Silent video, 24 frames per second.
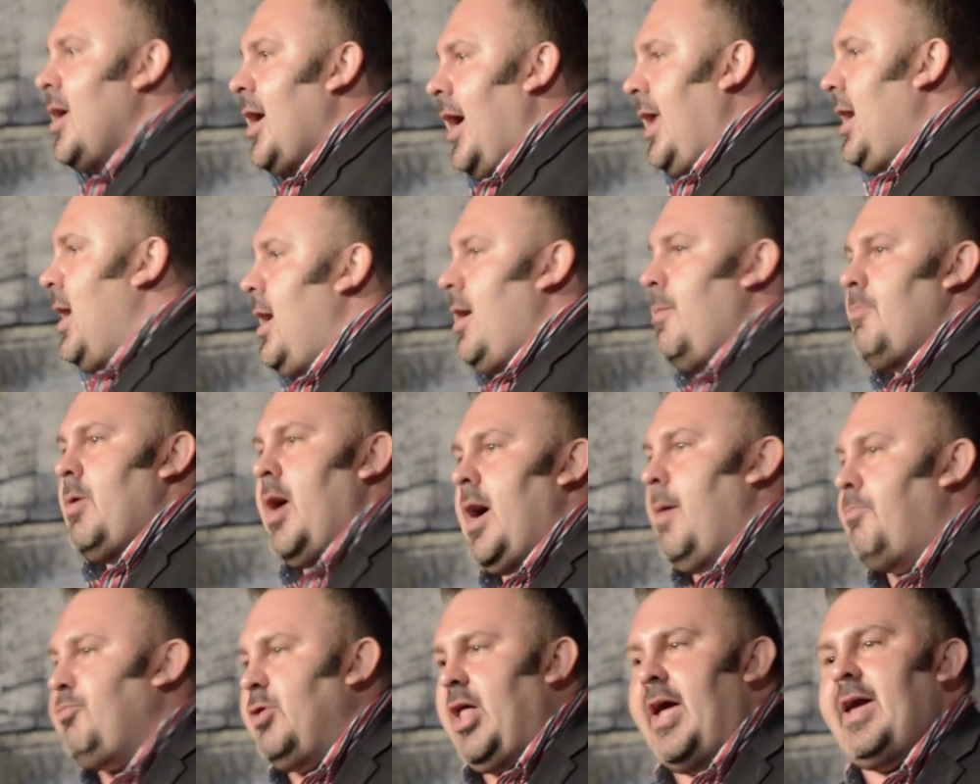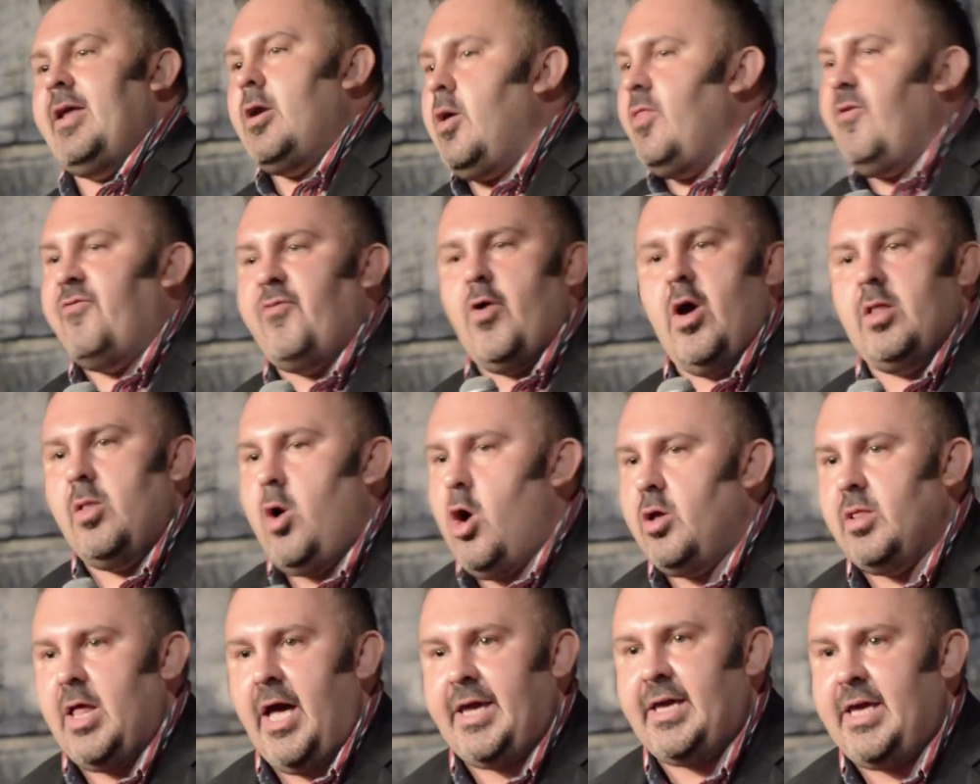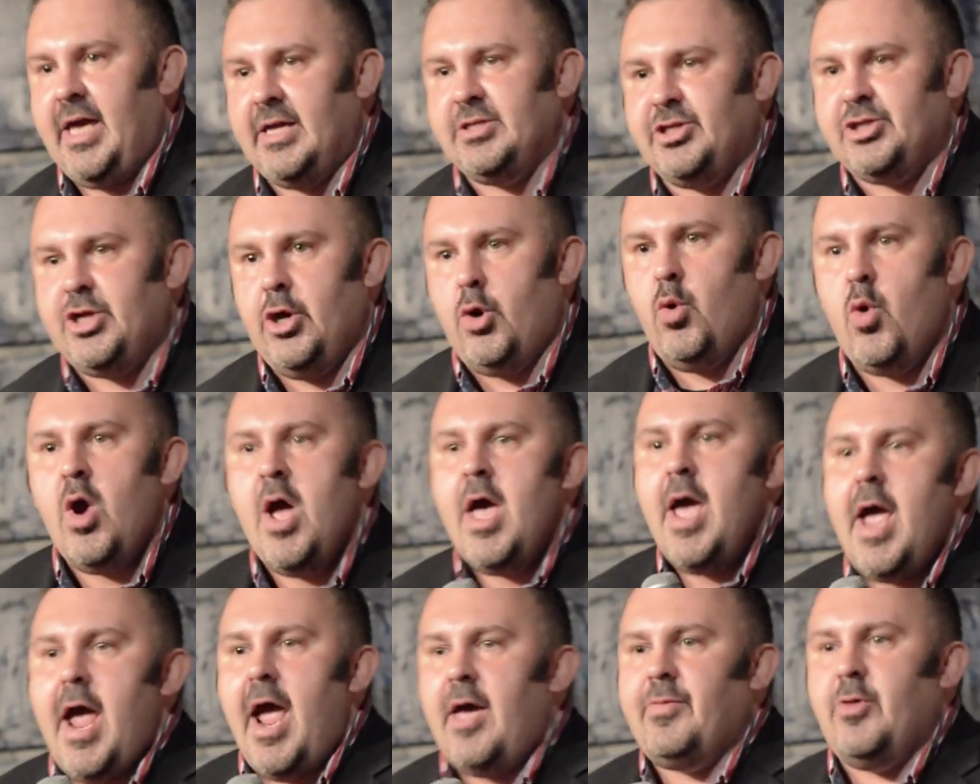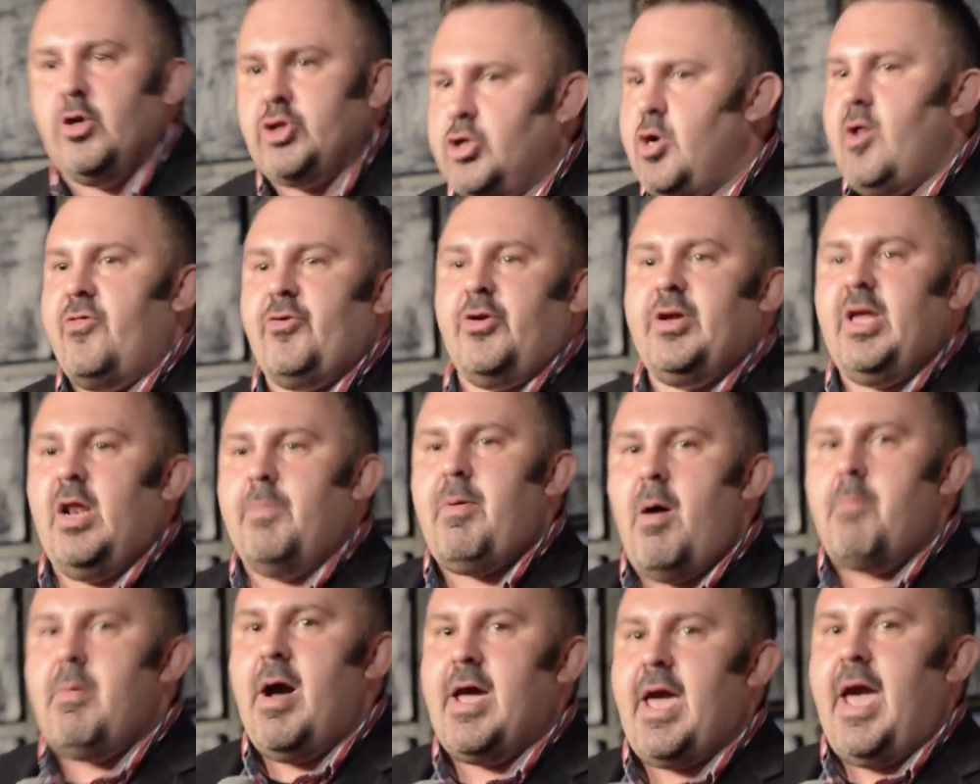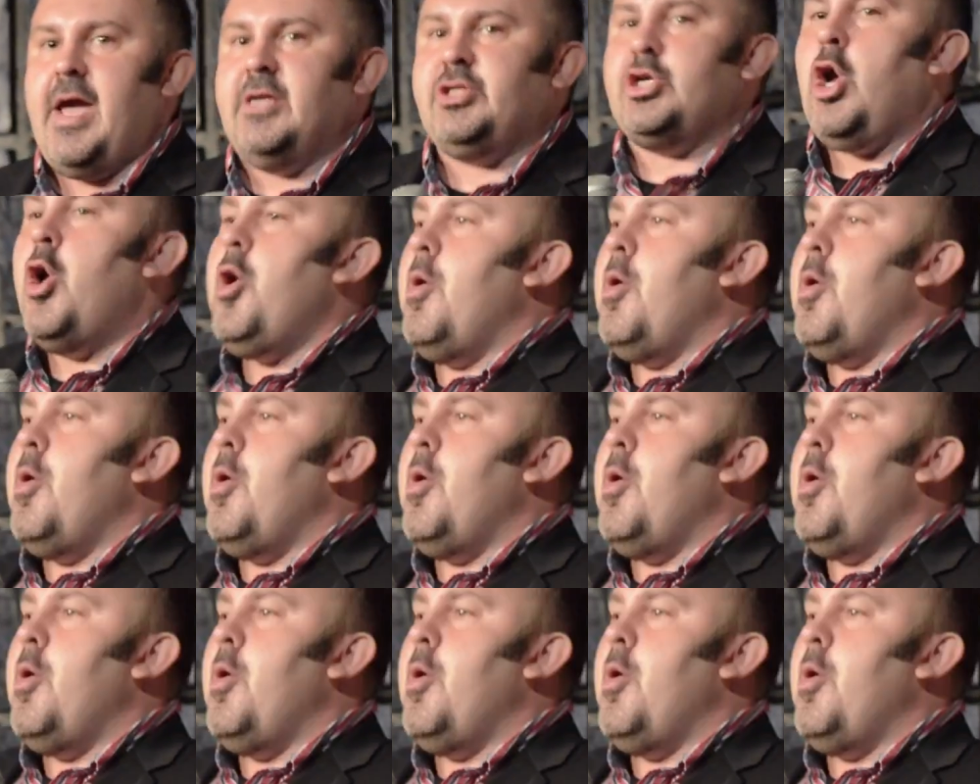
And I'm playing on the front lawn like kids do, and there's another kid about my age